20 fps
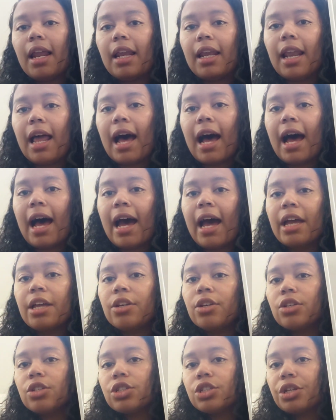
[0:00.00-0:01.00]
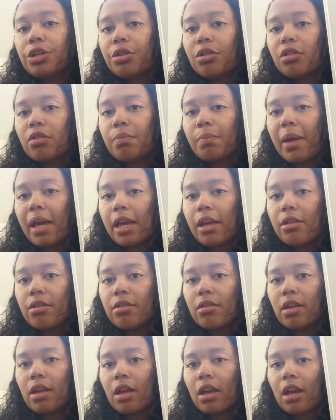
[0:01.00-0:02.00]
line to
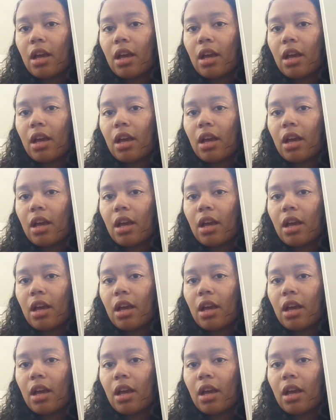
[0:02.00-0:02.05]
space,